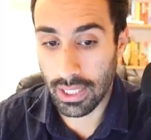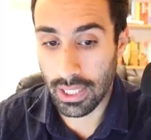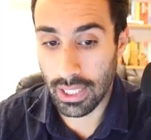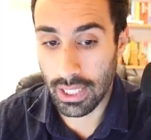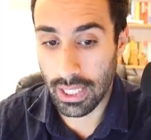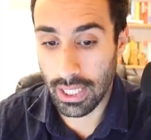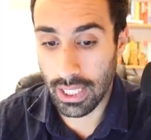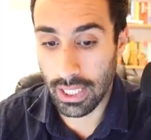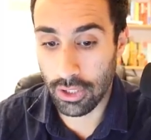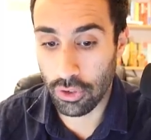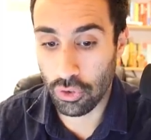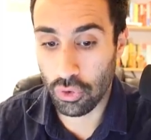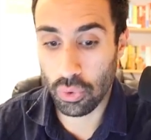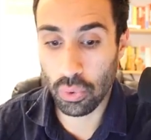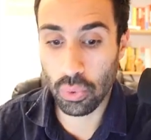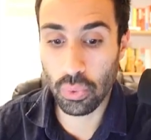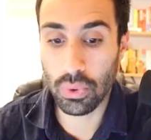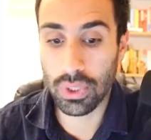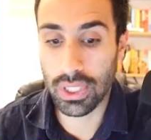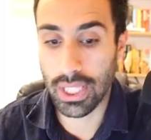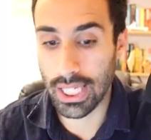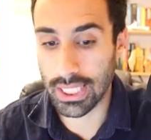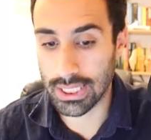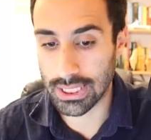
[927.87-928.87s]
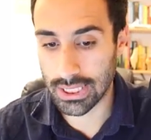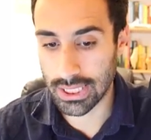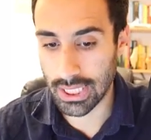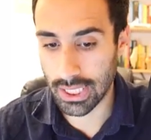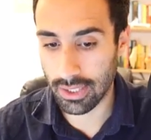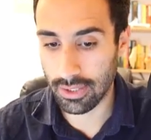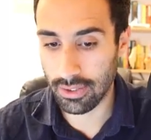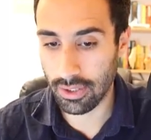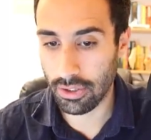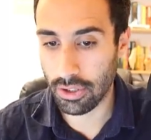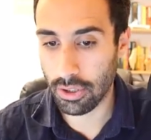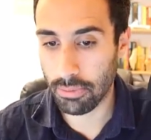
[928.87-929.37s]
into that
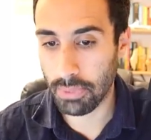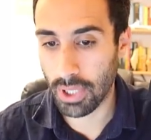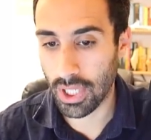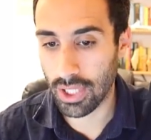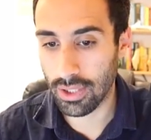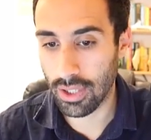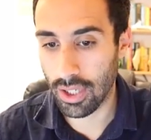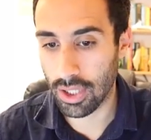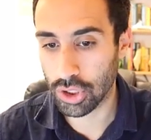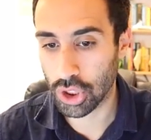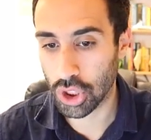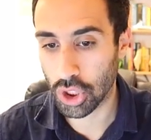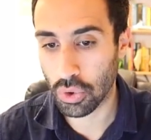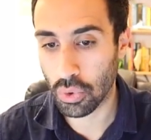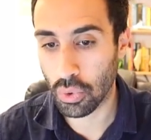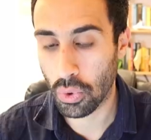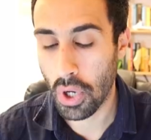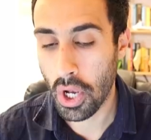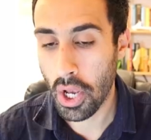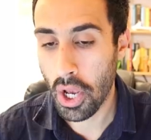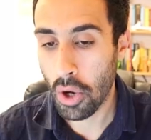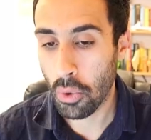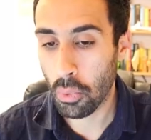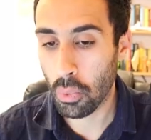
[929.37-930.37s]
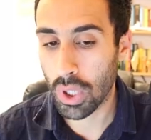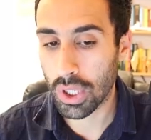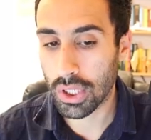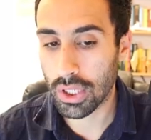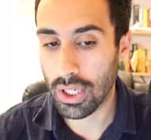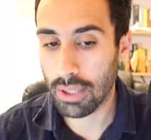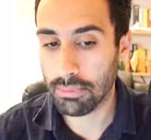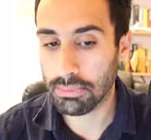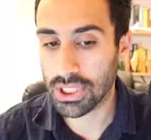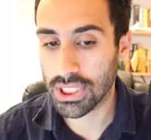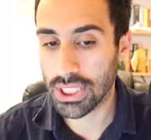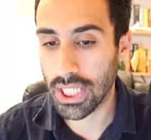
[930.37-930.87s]
secondary biological. What
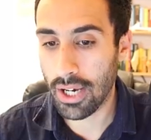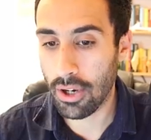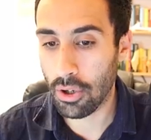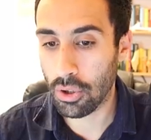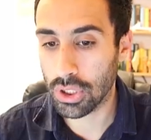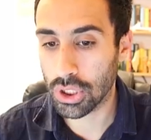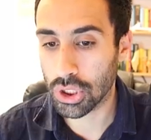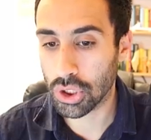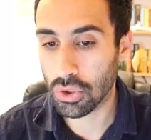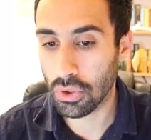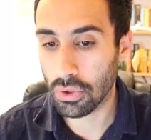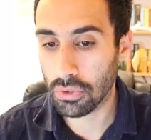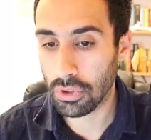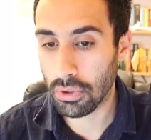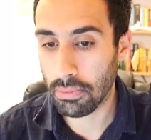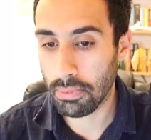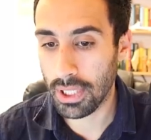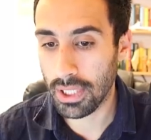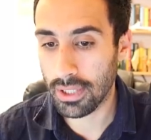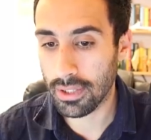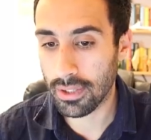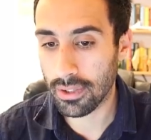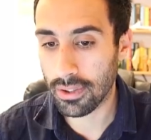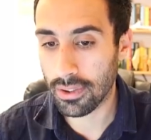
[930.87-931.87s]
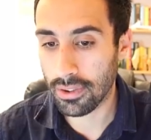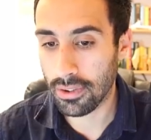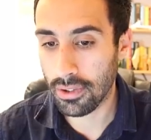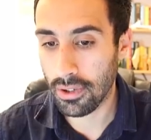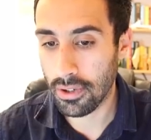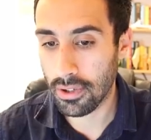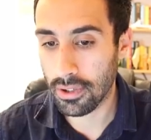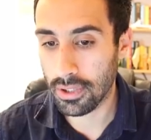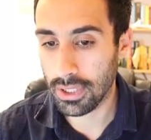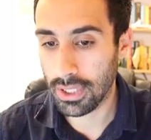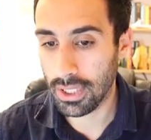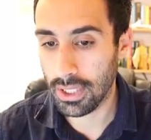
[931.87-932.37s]
comes out is going to be the
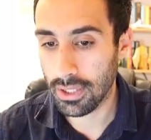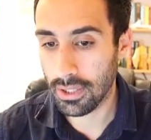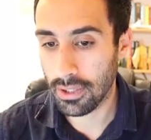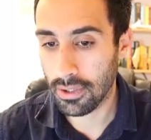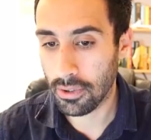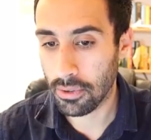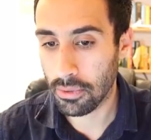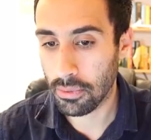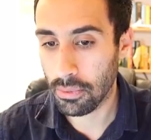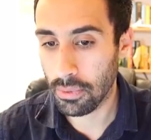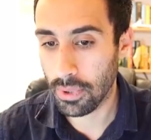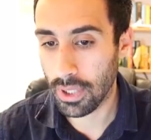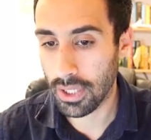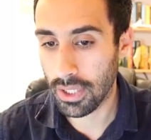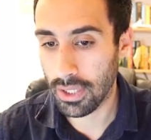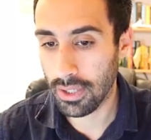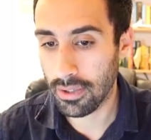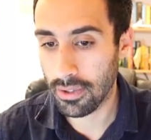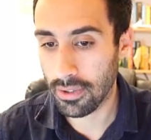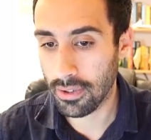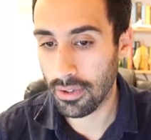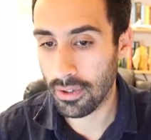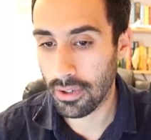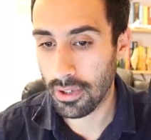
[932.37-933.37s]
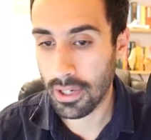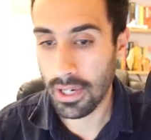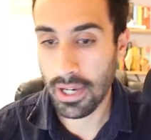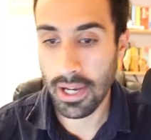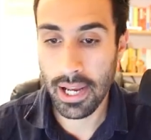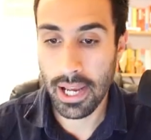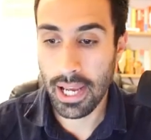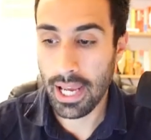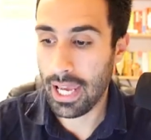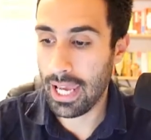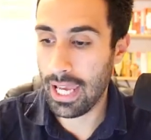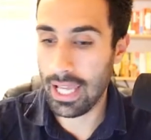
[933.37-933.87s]
30 right here,
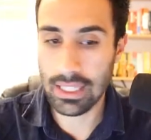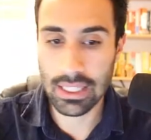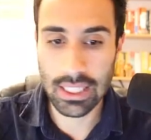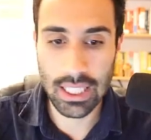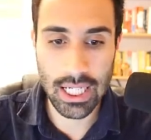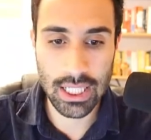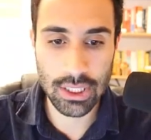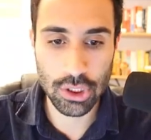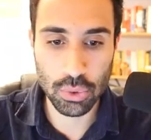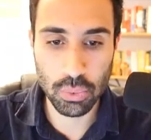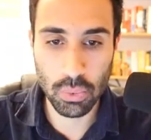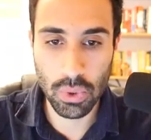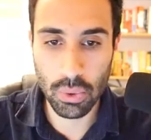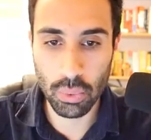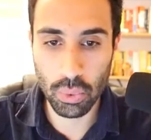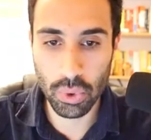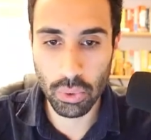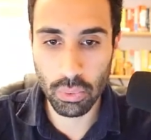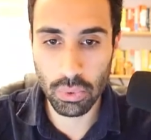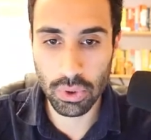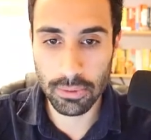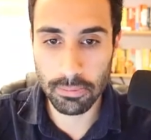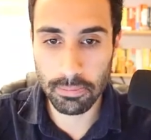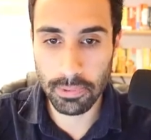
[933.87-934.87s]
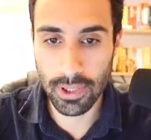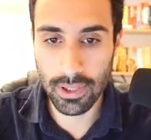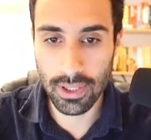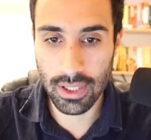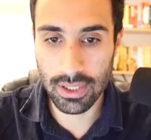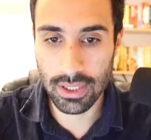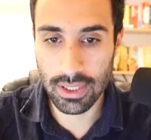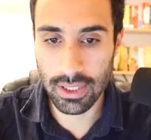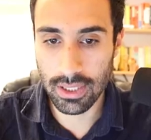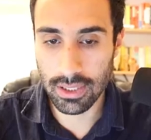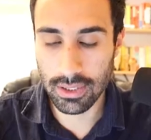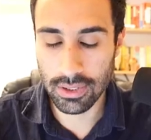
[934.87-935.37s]
and that's what we will plug
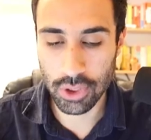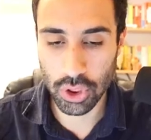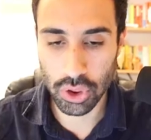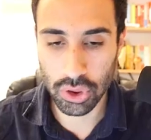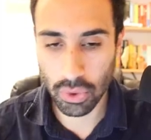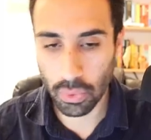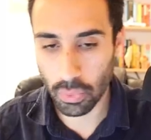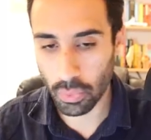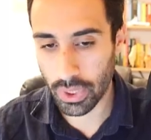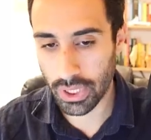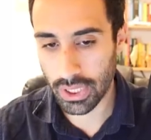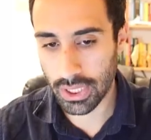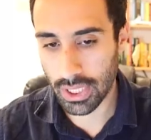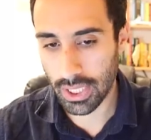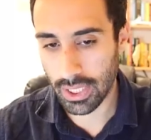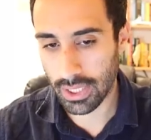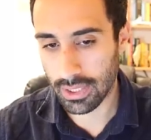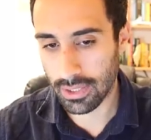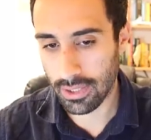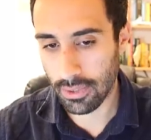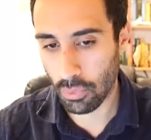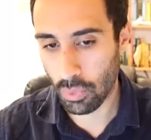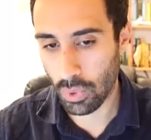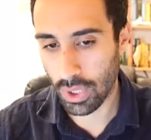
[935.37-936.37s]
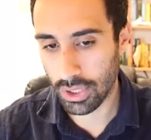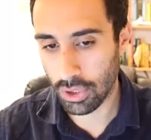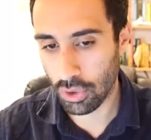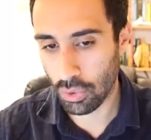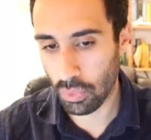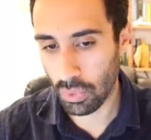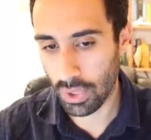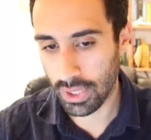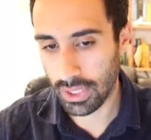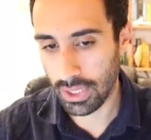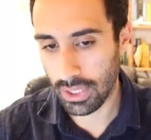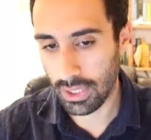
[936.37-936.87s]
in. So we take the
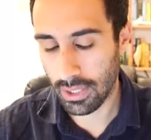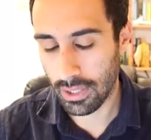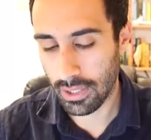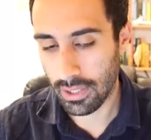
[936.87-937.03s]
120